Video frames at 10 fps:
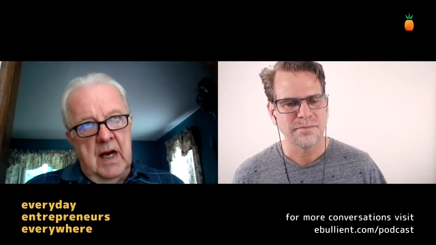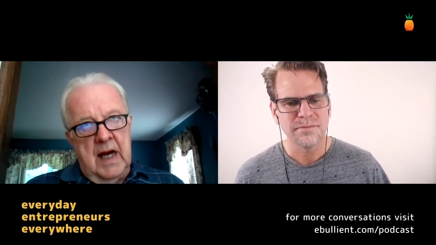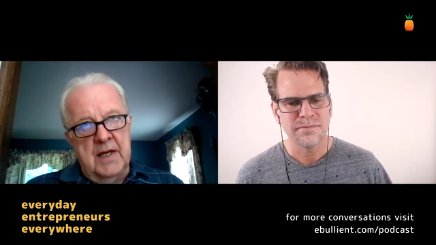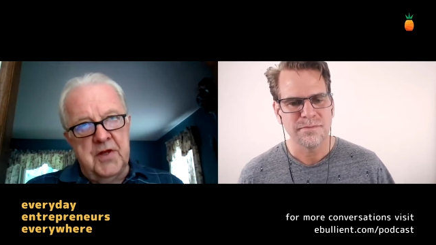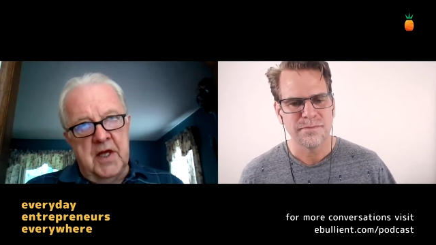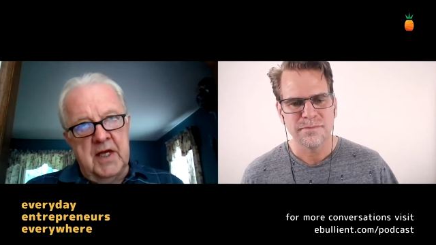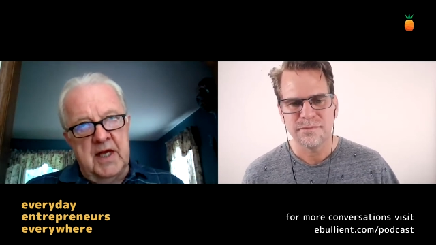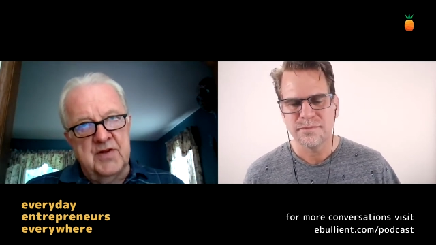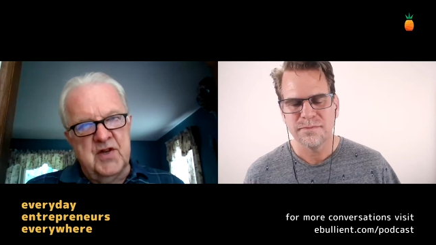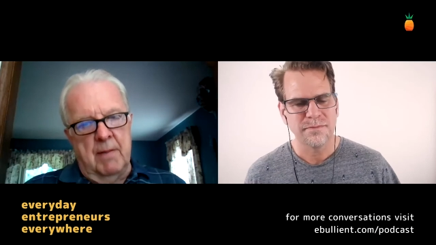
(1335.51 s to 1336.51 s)
Speaker 1: I think,
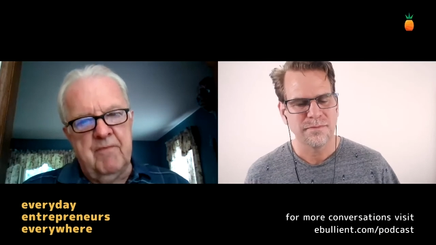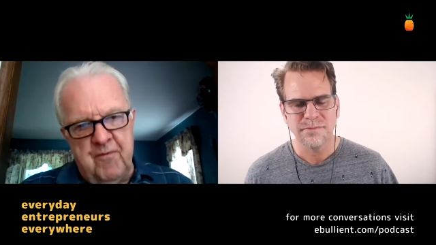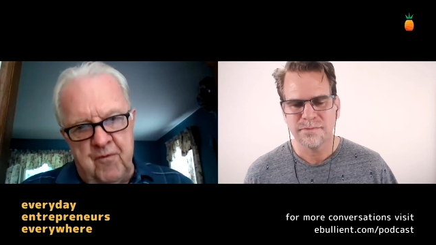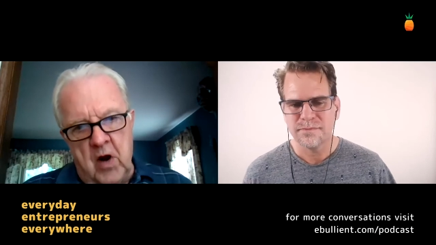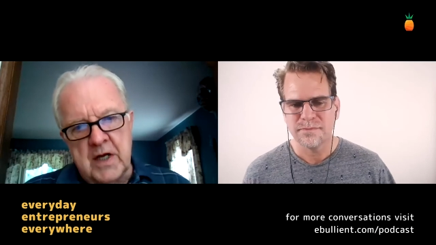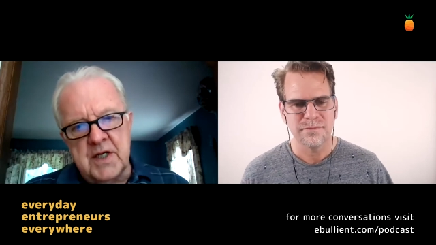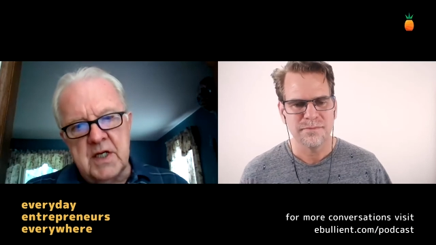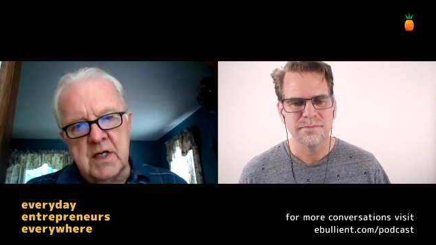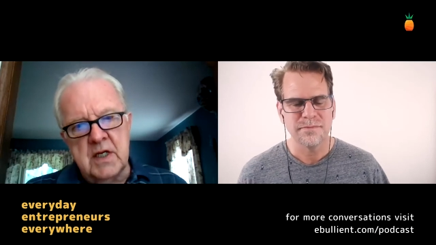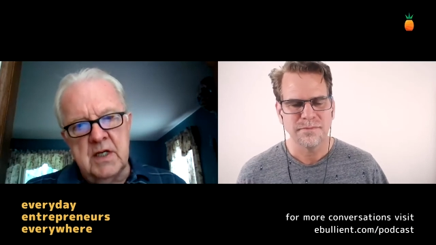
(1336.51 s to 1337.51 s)
is up front
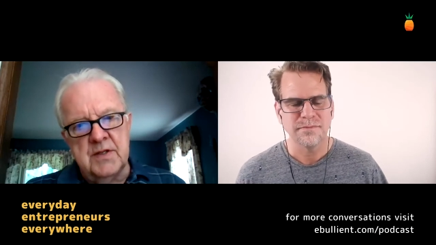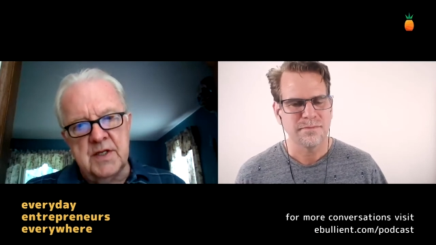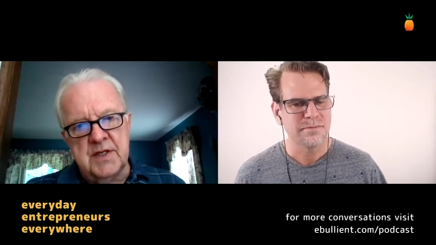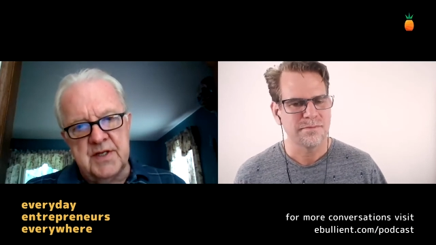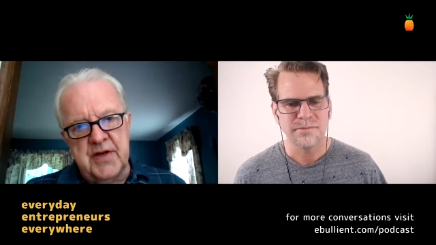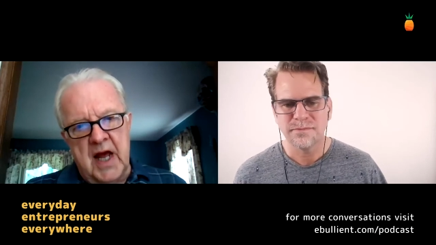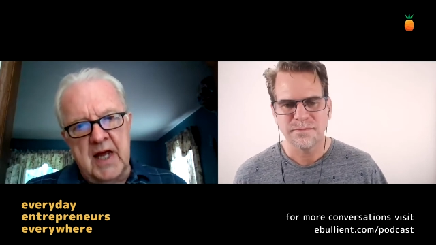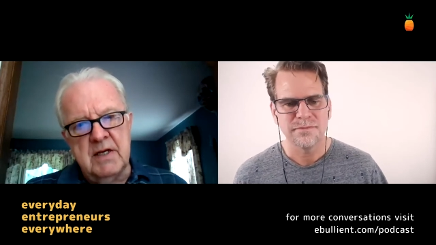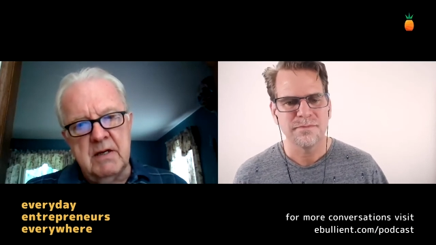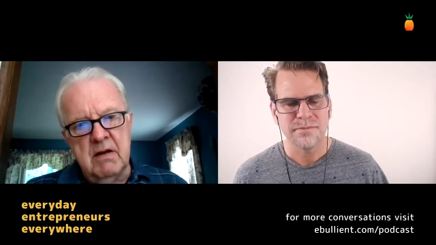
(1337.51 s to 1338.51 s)
in the
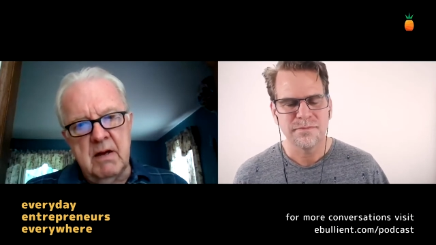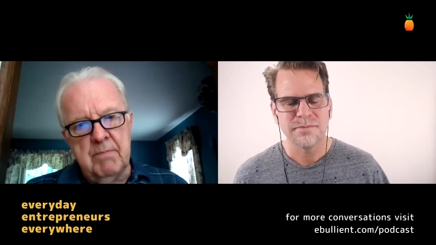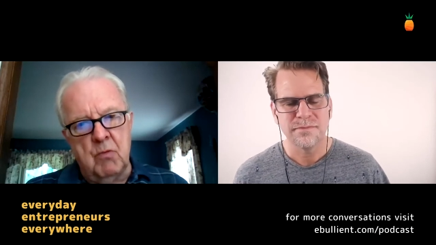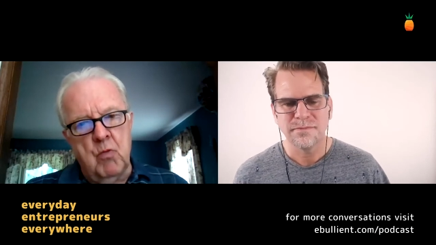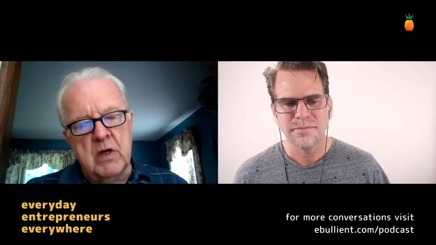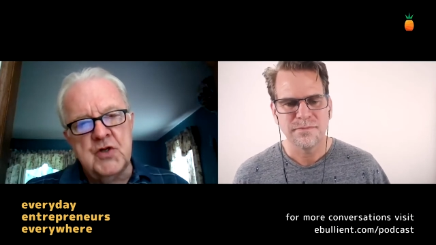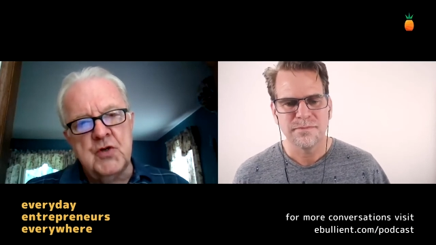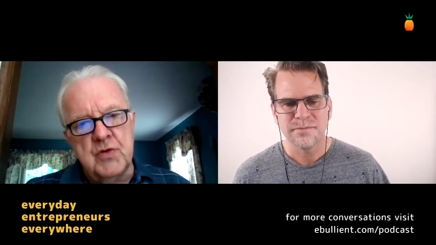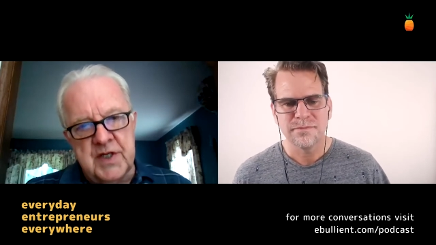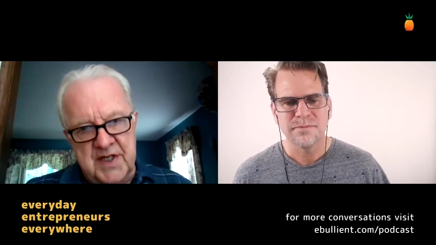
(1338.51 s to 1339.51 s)
design, but once
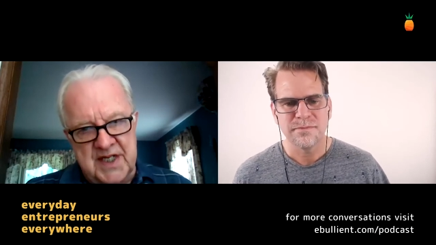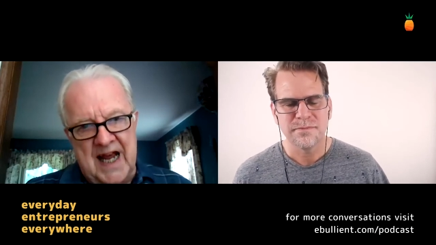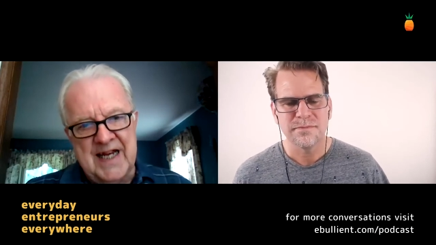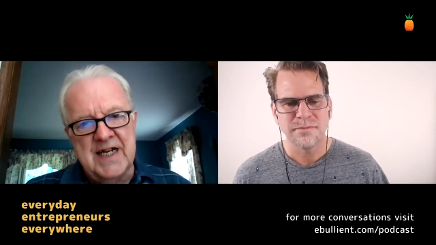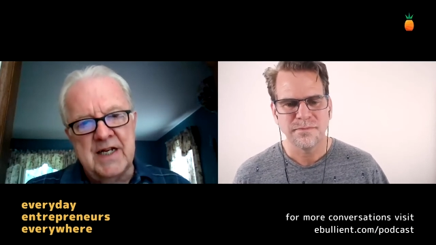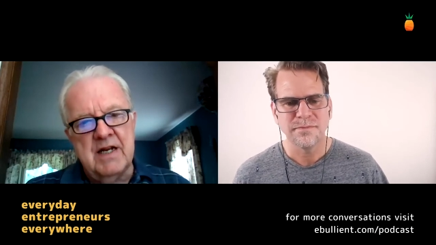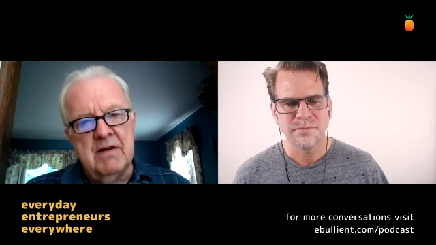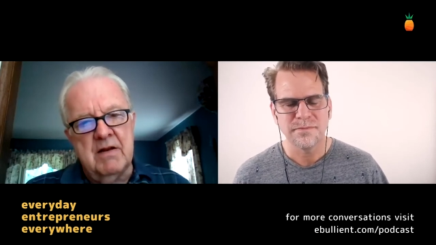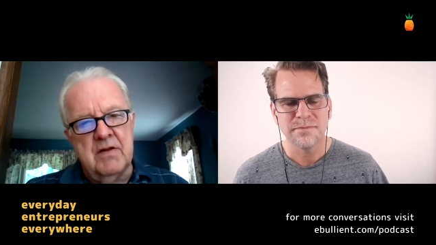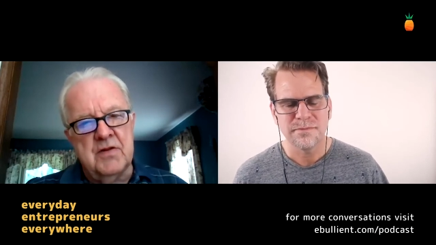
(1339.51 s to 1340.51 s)
you design it,
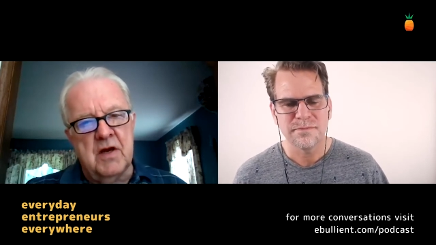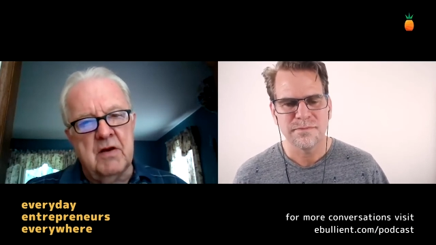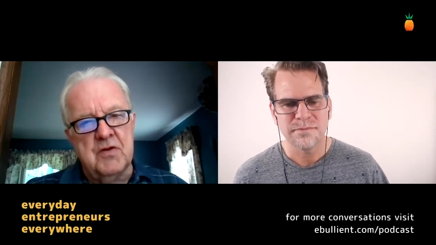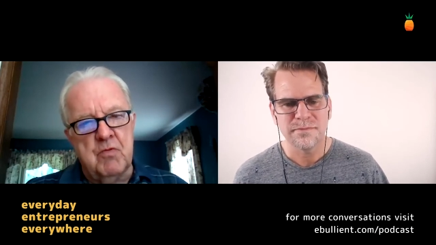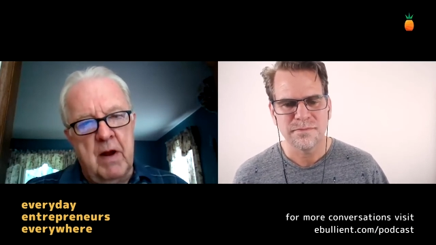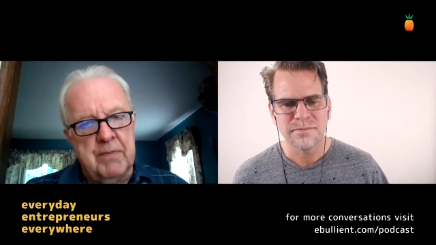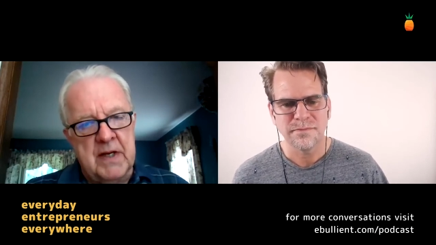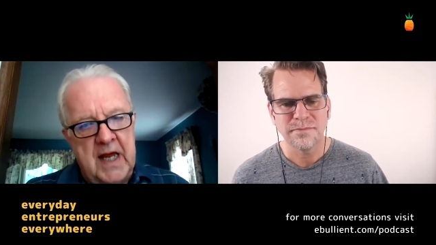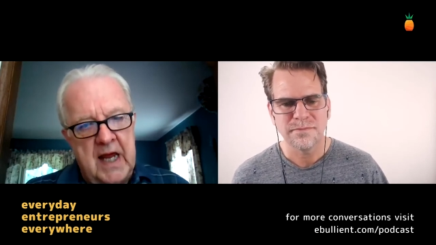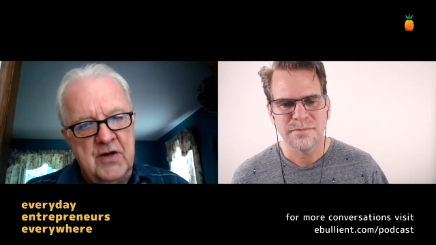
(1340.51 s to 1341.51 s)
the, the
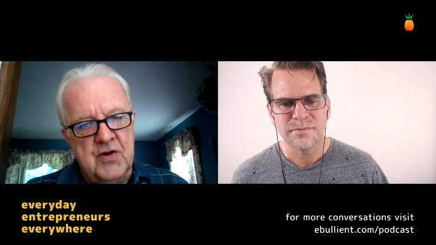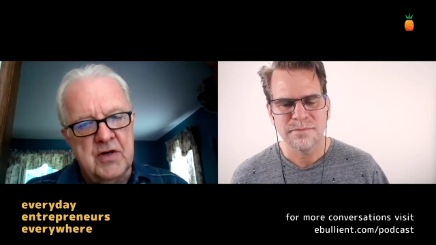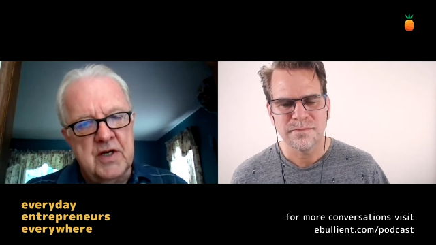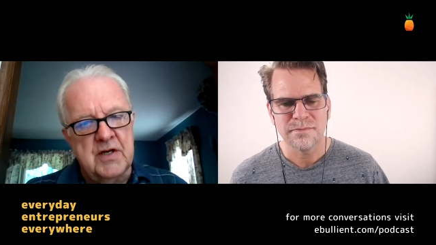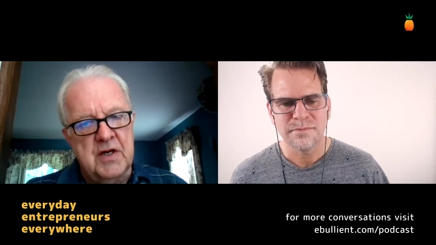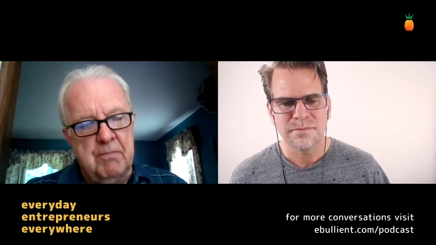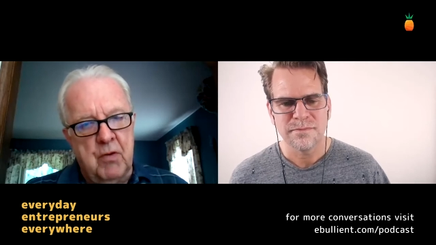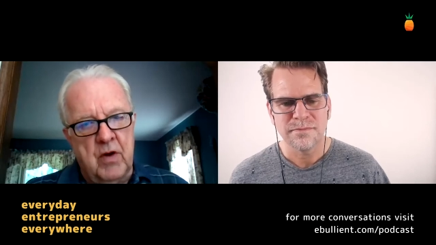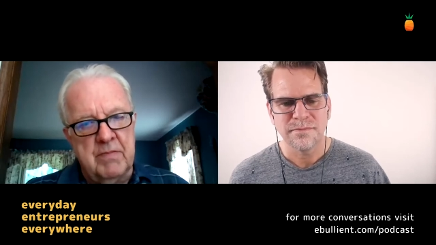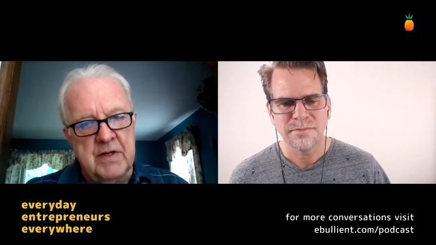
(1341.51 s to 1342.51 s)
replication and
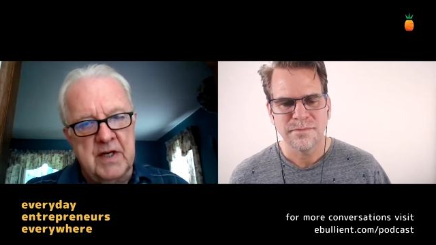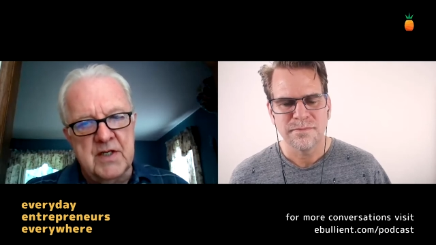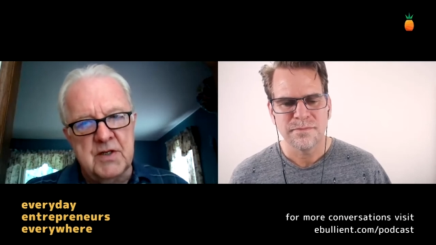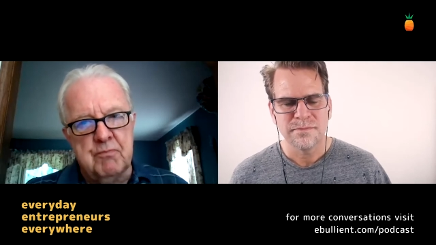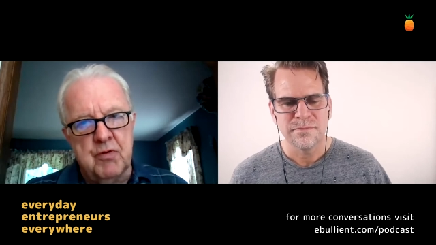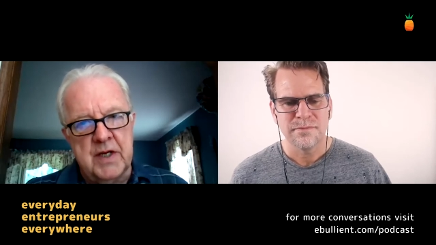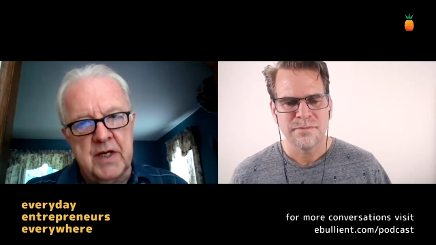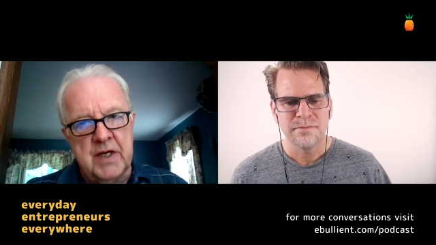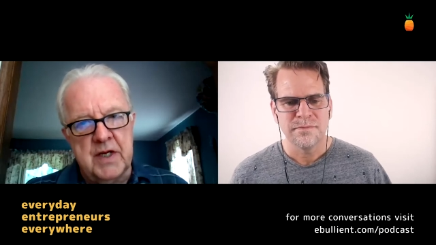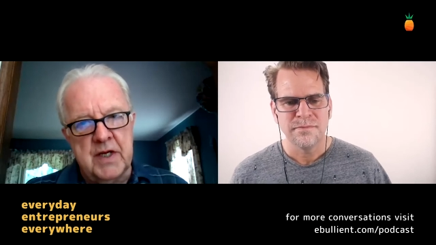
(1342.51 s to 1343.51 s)
deployment is
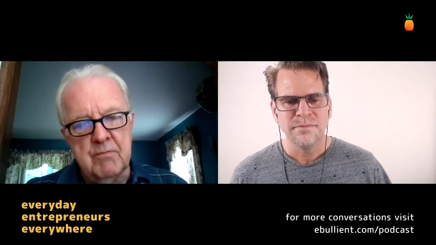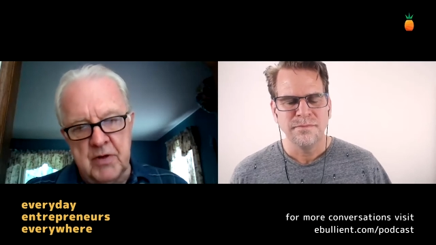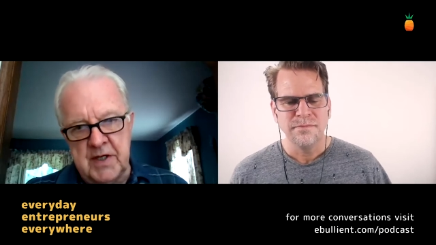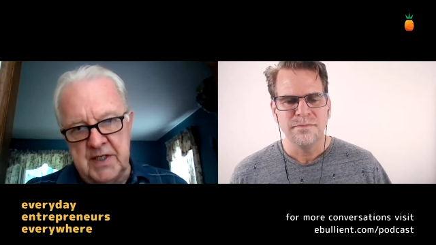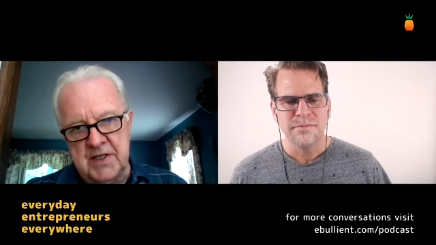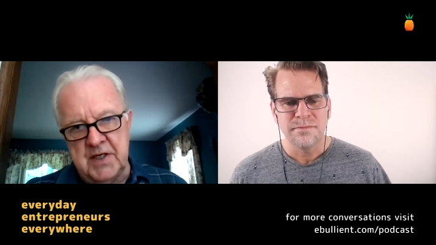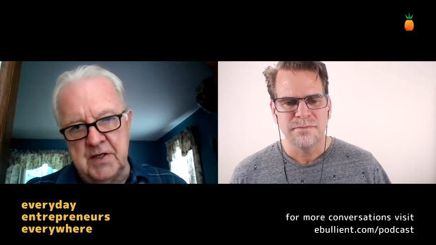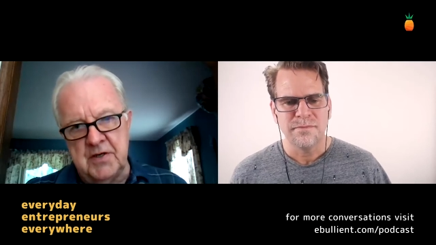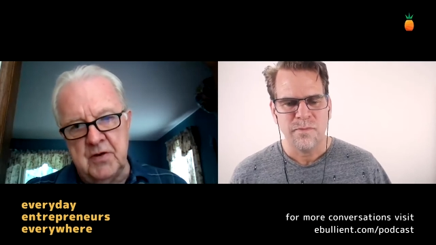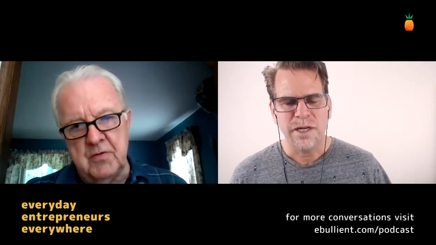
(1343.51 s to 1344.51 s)
pretty pretty easy
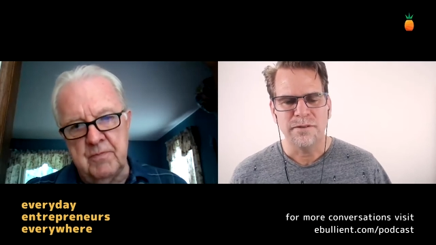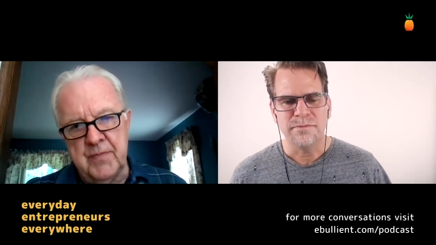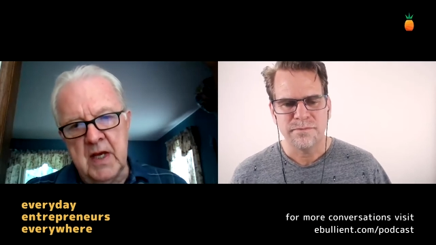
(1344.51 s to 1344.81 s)
to do. Yeah.